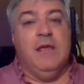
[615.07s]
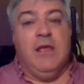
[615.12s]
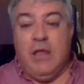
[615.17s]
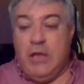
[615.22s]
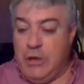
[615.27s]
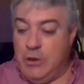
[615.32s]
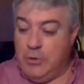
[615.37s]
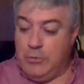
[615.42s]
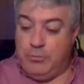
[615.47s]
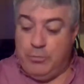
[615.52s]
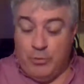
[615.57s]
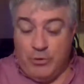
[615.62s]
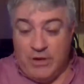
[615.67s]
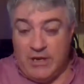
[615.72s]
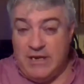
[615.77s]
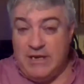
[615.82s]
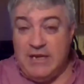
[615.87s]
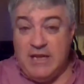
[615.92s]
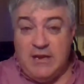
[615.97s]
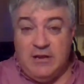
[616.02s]
You'd put a
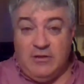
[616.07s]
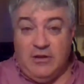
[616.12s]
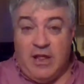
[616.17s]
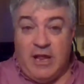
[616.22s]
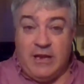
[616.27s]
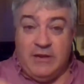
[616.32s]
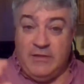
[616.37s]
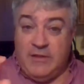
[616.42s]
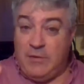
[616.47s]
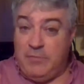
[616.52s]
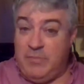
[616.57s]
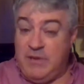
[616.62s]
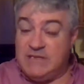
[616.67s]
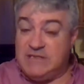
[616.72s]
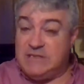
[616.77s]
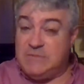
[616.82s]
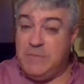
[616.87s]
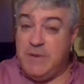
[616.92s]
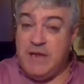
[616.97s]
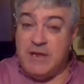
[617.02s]
needle on, and there'd be a
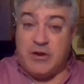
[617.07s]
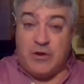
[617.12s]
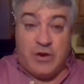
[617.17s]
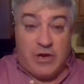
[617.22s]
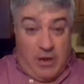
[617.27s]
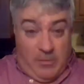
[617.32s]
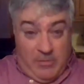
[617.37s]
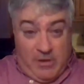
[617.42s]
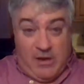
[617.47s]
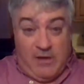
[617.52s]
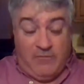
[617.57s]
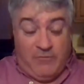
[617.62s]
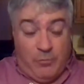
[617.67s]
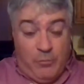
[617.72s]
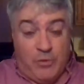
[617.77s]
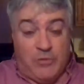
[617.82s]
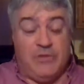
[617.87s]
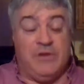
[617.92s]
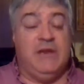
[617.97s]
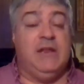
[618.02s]
speaker coming up from
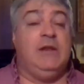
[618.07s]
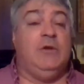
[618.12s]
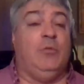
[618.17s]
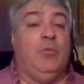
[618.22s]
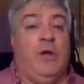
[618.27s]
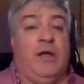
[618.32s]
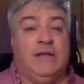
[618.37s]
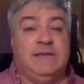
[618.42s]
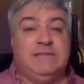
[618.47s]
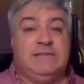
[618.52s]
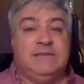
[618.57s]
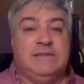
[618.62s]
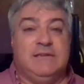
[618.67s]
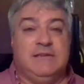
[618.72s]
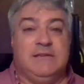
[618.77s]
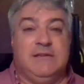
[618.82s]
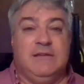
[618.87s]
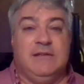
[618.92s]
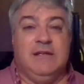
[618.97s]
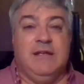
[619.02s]
where the needle was,
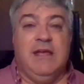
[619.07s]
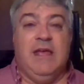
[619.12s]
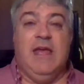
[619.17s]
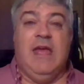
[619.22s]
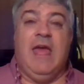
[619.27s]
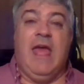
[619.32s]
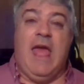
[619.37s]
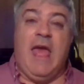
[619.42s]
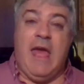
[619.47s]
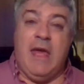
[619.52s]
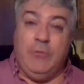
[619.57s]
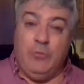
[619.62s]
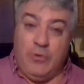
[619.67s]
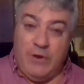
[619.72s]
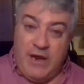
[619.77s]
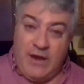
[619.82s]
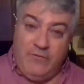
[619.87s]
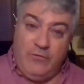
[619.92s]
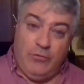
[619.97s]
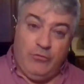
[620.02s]
and
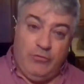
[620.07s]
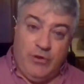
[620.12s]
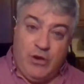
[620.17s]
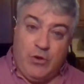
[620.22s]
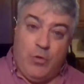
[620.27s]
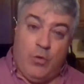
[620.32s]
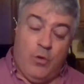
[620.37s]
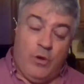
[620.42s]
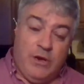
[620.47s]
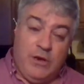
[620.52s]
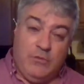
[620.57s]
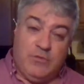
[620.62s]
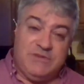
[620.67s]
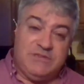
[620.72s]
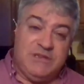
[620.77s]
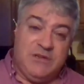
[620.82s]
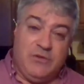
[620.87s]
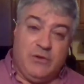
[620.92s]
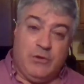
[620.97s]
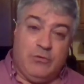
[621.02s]
whatever recording was
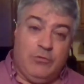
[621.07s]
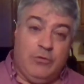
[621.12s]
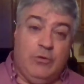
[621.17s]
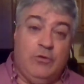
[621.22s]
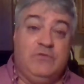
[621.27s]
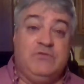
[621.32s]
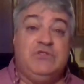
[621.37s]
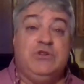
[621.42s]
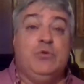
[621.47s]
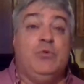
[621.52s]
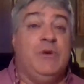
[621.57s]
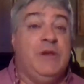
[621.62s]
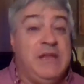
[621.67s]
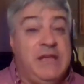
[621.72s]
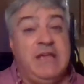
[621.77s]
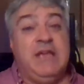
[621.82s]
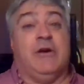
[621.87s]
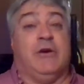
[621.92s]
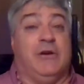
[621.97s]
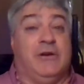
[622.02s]
in the grooves, you would
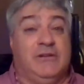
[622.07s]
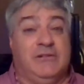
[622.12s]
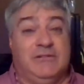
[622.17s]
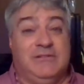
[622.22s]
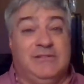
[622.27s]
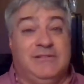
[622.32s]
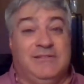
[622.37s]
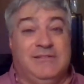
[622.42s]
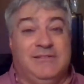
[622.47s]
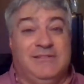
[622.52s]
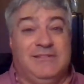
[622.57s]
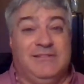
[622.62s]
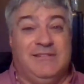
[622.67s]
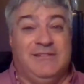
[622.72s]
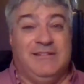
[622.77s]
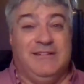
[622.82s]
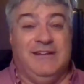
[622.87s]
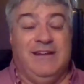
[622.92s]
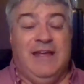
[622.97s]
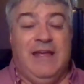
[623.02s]
hear.
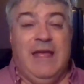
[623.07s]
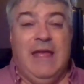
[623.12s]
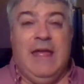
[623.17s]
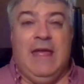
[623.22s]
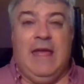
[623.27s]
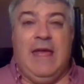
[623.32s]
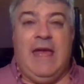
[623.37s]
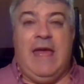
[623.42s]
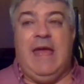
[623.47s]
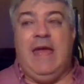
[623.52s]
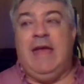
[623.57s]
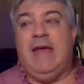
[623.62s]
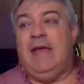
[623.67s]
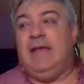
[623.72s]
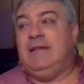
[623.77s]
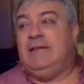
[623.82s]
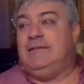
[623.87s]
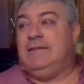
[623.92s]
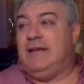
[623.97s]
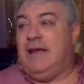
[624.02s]

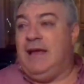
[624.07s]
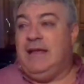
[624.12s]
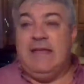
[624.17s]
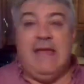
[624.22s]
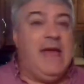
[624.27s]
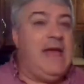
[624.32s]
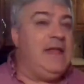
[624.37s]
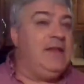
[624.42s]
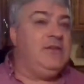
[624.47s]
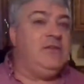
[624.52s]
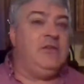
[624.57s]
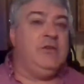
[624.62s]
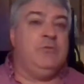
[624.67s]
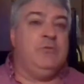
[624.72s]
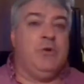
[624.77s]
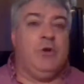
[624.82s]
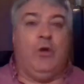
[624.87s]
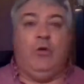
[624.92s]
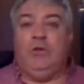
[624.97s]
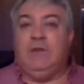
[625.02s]
And again, you
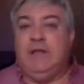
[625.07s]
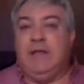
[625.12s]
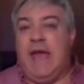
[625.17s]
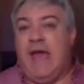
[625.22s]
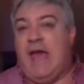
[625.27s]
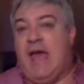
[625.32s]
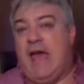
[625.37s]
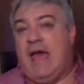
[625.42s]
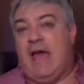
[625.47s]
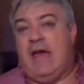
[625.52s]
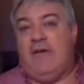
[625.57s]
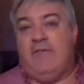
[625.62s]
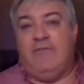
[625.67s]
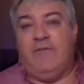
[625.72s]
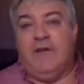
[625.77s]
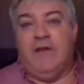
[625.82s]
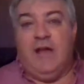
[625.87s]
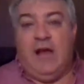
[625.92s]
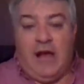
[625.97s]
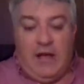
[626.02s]
would only
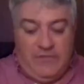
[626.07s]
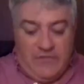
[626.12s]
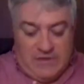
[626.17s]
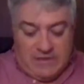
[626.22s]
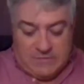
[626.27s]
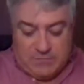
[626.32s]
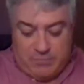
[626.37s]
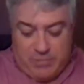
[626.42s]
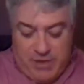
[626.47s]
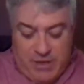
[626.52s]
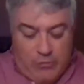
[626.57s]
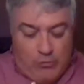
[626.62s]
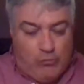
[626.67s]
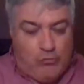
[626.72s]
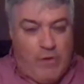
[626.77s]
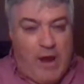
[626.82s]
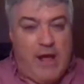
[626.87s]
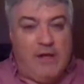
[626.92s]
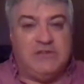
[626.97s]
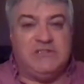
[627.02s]
have on these big
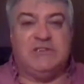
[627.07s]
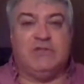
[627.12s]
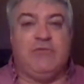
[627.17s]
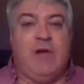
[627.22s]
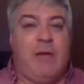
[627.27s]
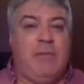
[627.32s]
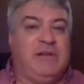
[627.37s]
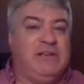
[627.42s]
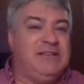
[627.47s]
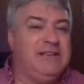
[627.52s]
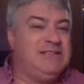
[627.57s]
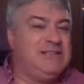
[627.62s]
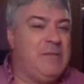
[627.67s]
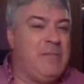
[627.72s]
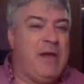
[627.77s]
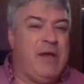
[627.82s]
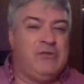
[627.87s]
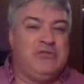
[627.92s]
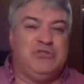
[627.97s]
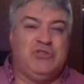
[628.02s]
round ceramic discs
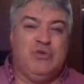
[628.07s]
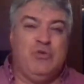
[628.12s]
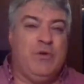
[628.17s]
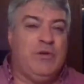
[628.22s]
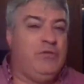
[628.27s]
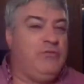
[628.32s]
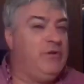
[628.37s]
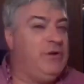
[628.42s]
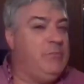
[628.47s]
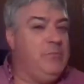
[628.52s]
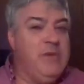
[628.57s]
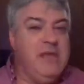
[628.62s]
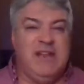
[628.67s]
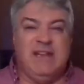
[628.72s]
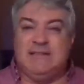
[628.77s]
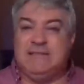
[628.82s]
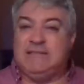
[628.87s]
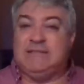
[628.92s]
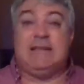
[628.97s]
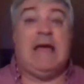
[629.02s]
about 2 or 3
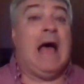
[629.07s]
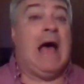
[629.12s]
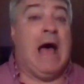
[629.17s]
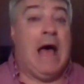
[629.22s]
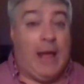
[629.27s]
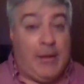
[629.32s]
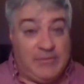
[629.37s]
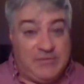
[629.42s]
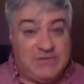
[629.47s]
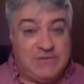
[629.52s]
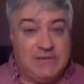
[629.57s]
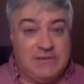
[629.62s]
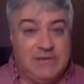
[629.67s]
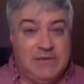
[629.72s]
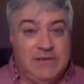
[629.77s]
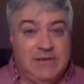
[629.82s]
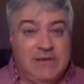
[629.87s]
minutes tops.